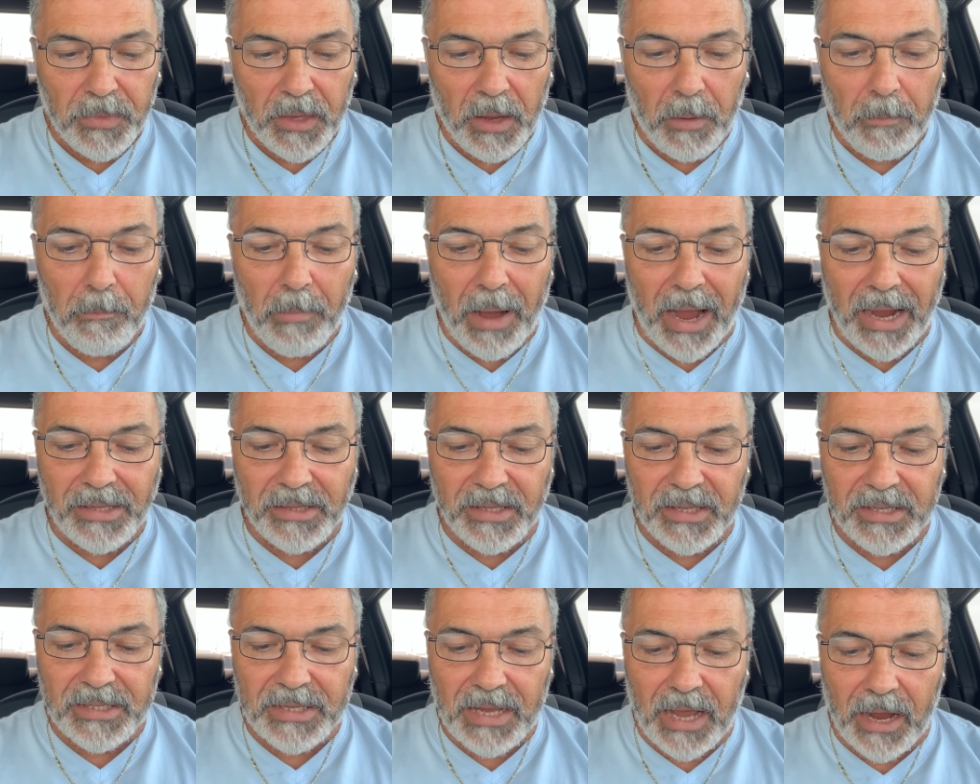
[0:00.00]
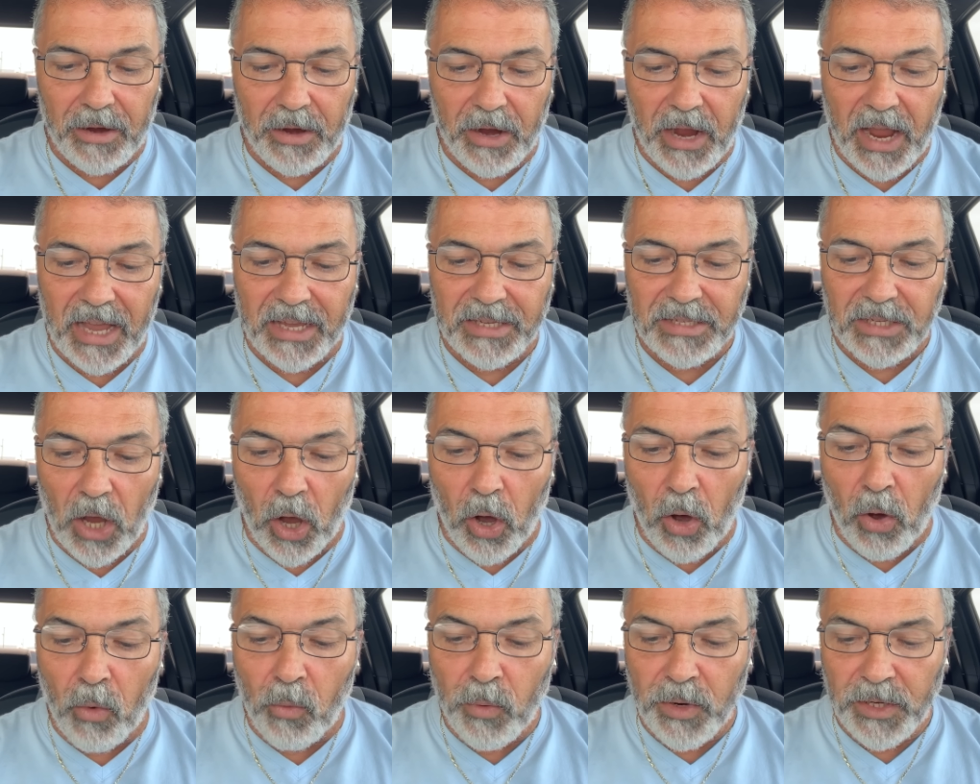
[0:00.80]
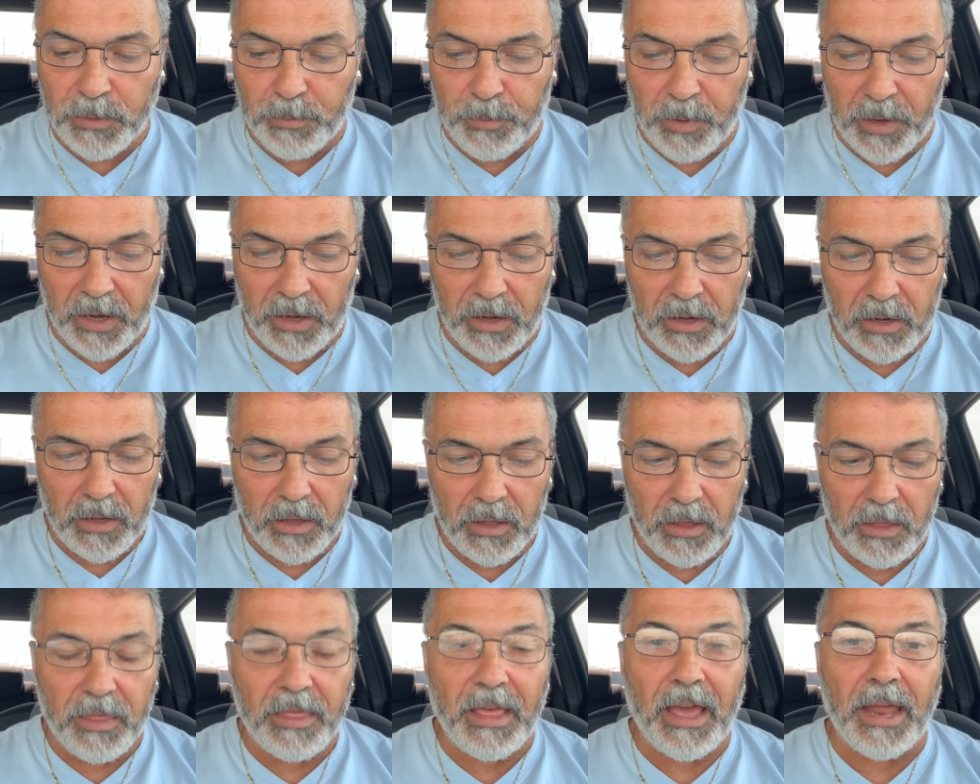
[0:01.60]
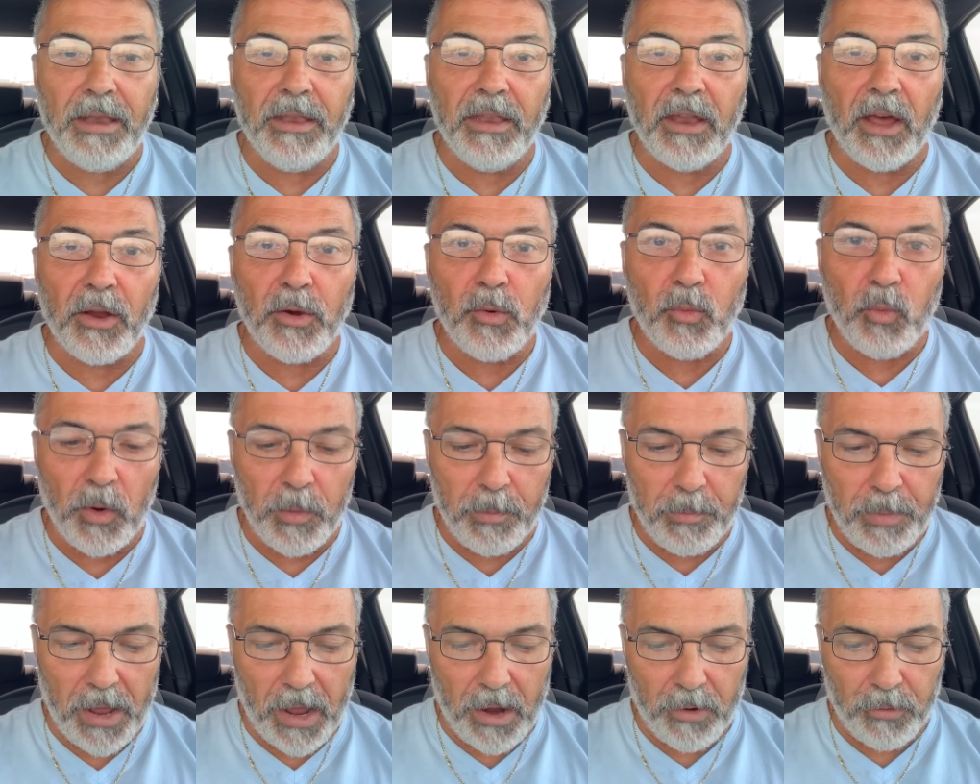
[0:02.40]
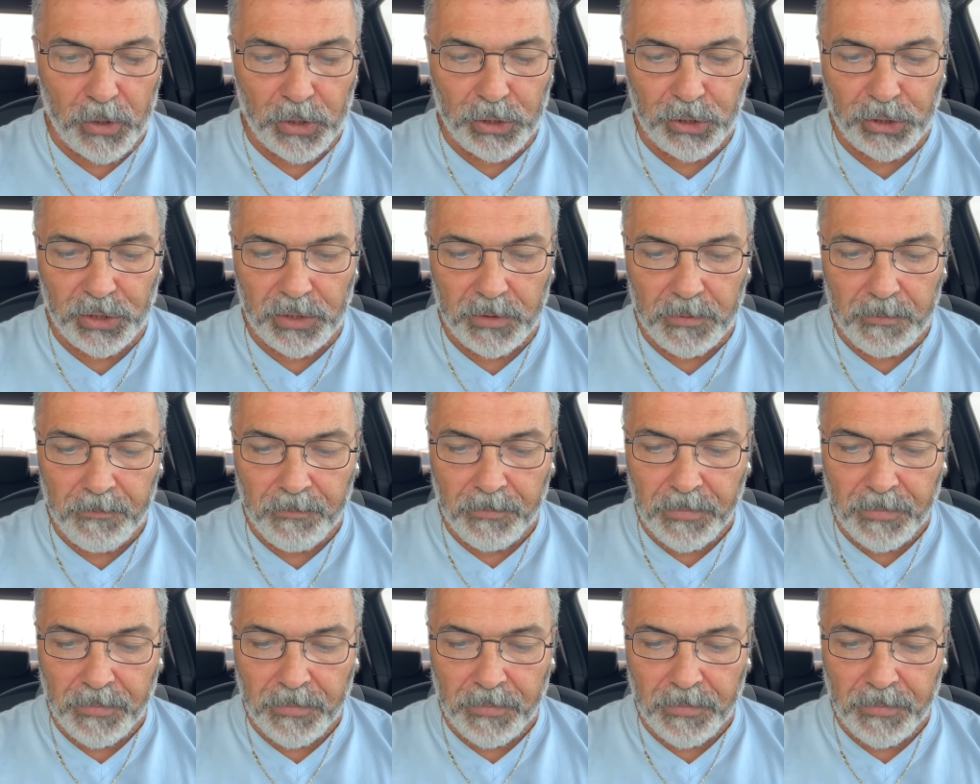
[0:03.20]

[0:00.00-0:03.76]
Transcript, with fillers: My desire has always been that none would perish.